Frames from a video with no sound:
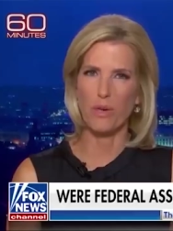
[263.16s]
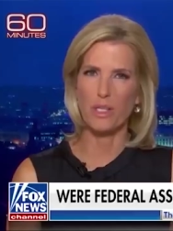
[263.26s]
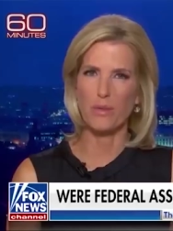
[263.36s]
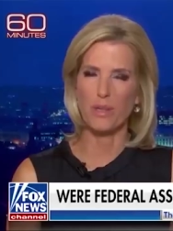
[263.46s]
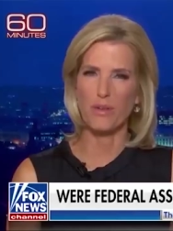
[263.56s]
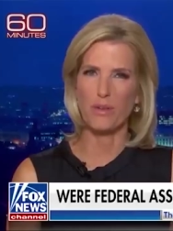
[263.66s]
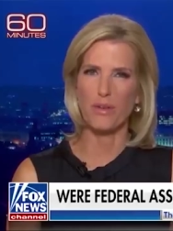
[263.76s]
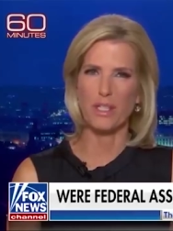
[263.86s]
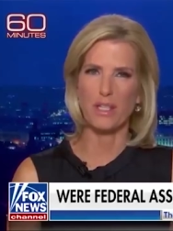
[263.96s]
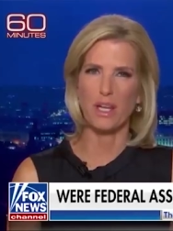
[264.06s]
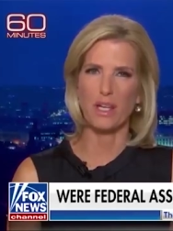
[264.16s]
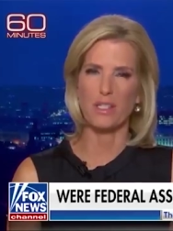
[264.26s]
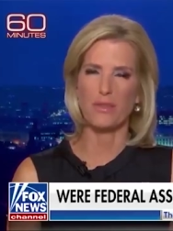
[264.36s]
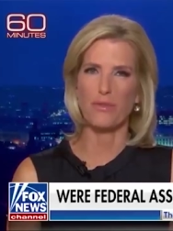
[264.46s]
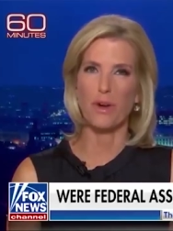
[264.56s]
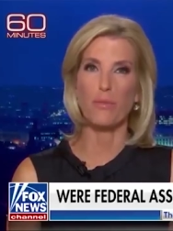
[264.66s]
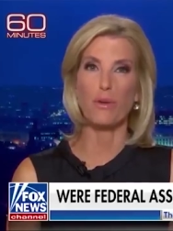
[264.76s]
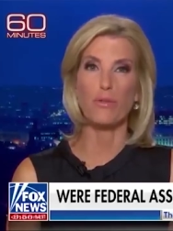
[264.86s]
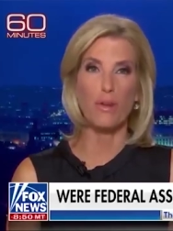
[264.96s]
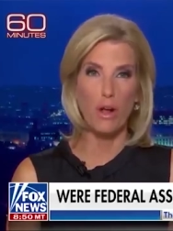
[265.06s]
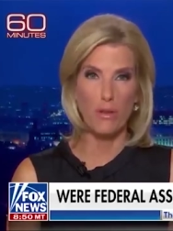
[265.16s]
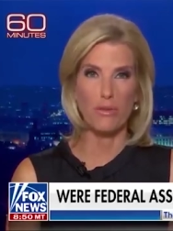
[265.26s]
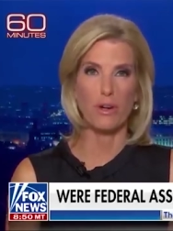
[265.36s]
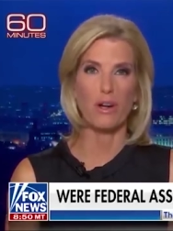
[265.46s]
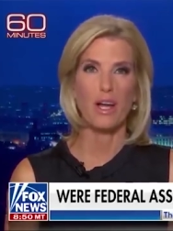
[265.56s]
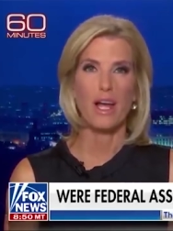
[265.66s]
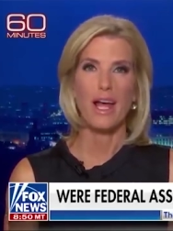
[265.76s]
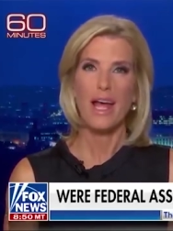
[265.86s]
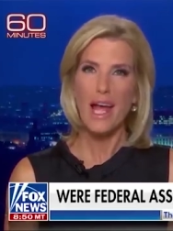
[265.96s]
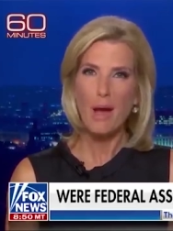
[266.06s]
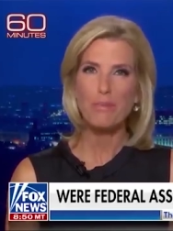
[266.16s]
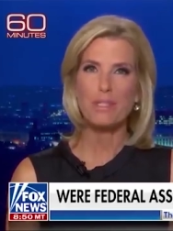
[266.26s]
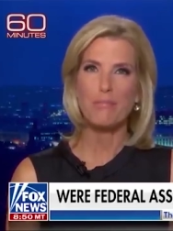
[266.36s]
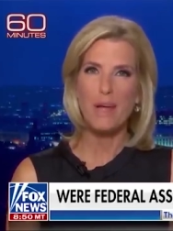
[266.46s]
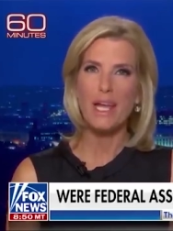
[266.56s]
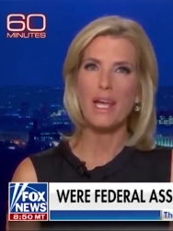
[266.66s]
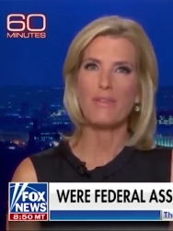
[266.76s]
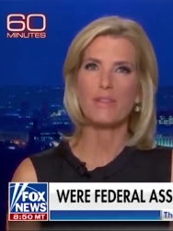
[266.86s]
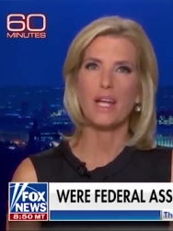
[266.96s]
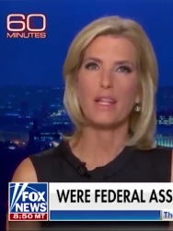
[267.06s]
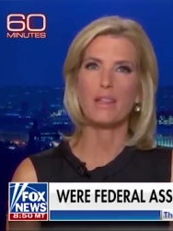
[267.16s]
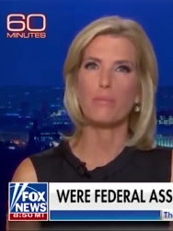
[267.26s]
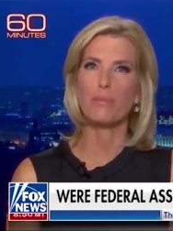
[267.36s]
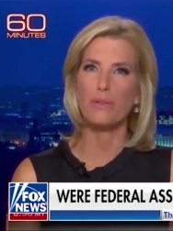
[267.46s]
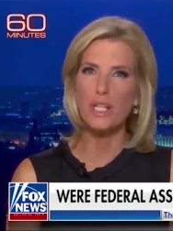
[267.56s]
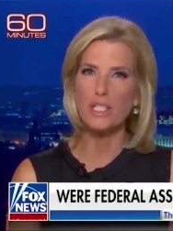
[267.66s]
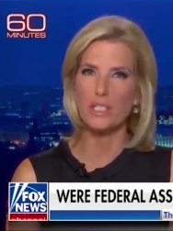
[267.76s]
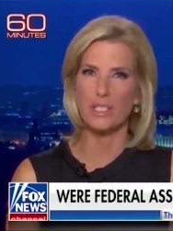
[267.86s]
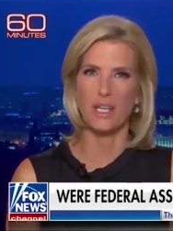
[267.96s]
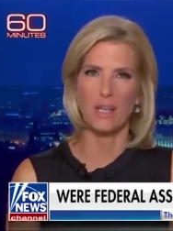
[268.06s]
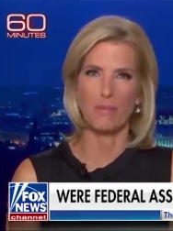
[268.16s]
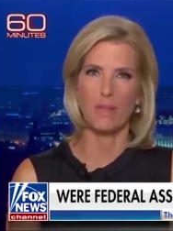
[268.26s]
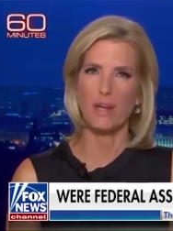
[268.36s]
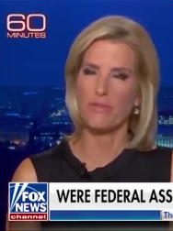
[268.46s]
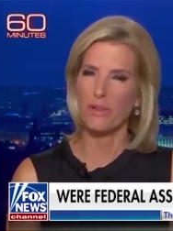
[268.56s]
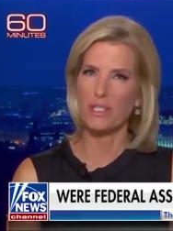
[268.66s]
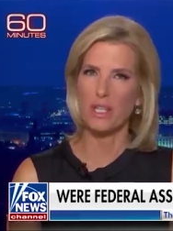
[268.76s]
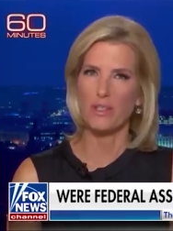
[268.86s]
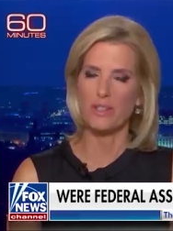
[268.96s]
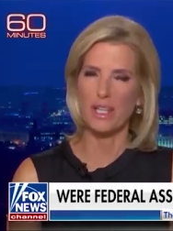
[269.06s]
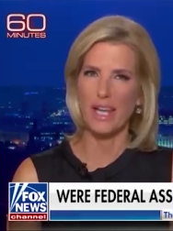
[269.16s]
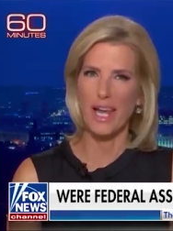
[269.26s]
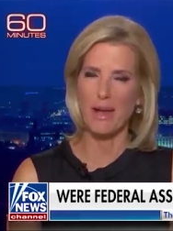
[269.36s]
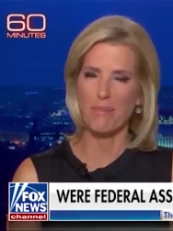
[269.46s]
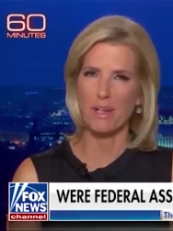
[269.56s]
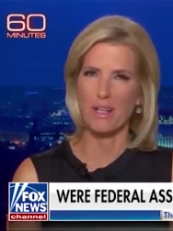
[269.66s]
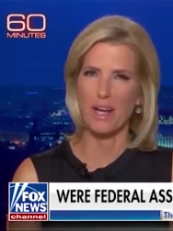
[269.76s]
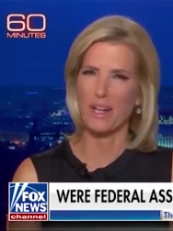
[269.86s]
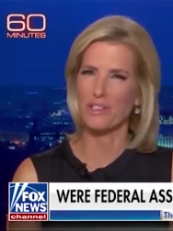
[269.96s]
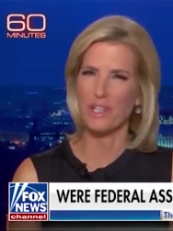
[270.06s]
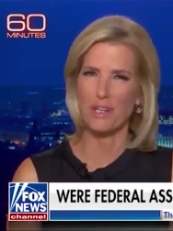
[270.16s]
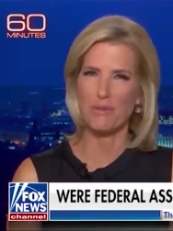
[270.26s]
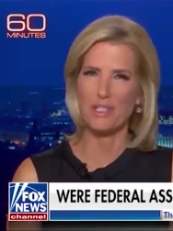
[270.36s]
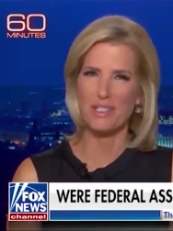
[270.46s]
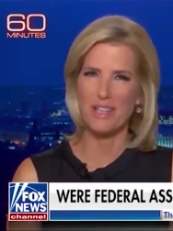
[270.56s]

According to a new investigation from Revolver, Epps may have led the breach team that first entered the Capitol on January